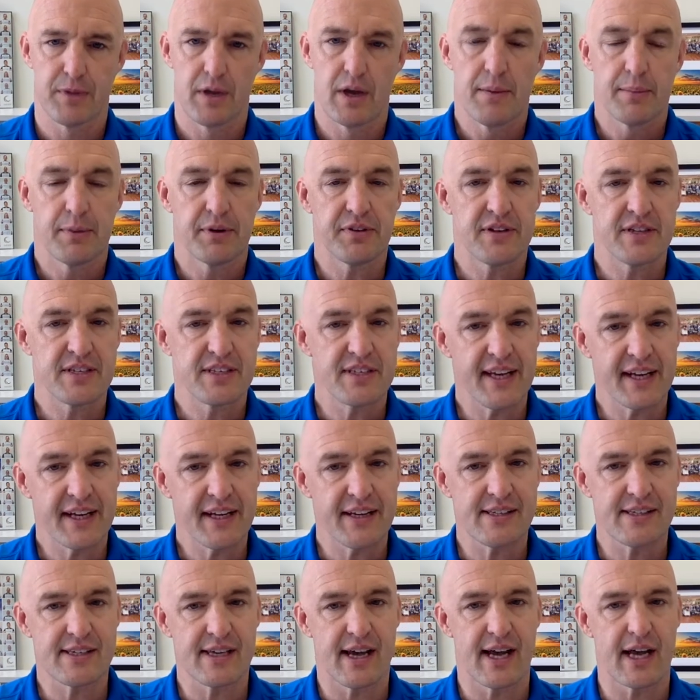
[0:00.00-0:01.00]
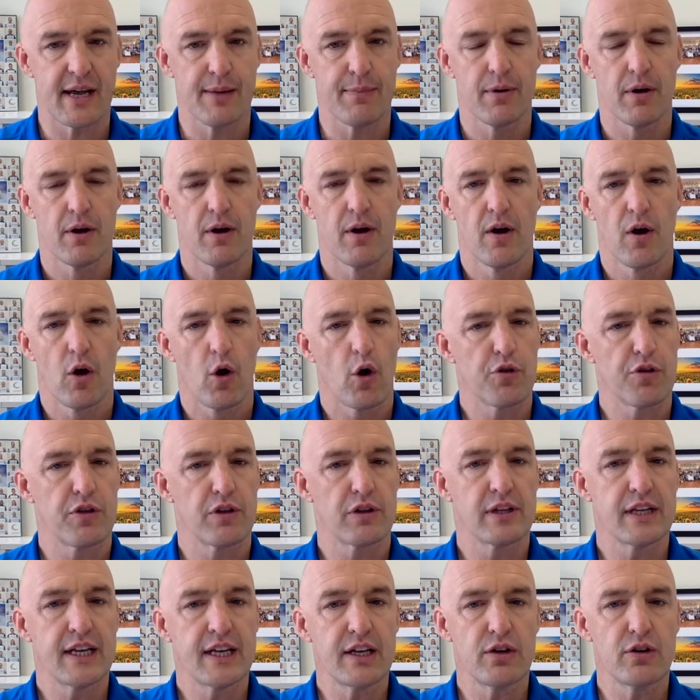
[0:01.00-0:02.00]
But the second type are the
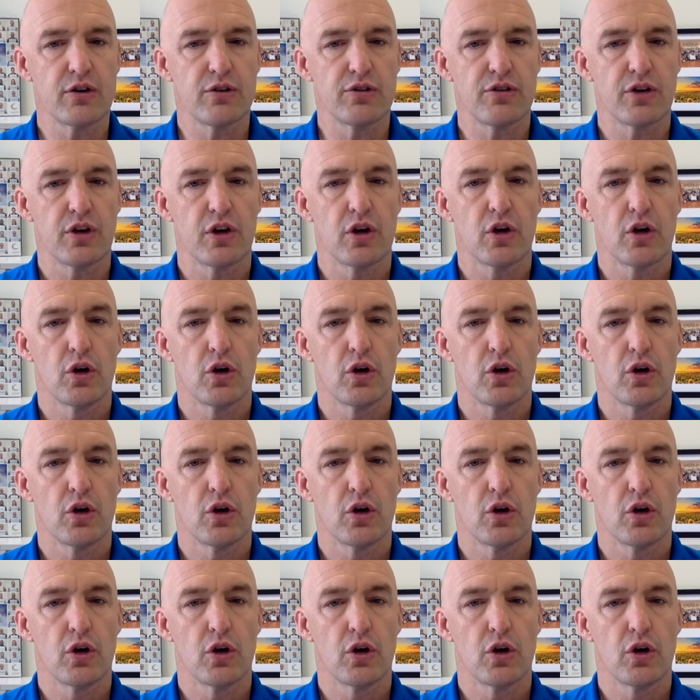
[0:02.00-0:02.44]
leaders